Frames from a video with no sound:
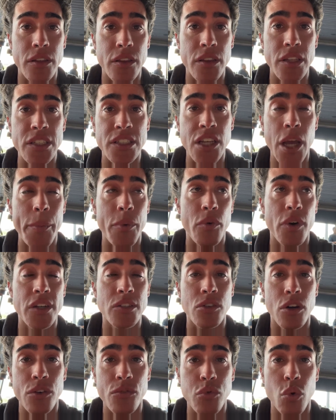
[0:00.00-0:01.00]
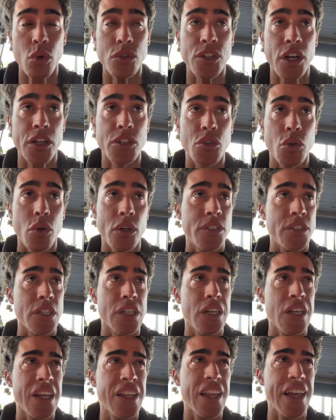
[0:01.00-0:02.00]
this type of restaurant for Jean-Georges,
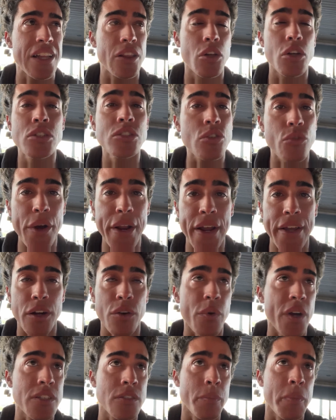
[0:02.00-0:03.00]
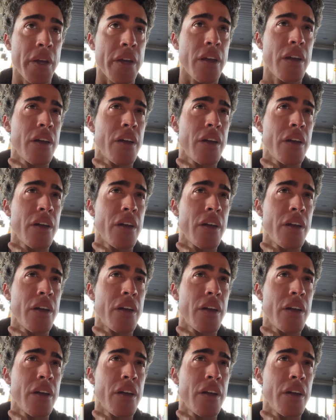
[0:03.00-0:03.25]
it like looks great on your resume.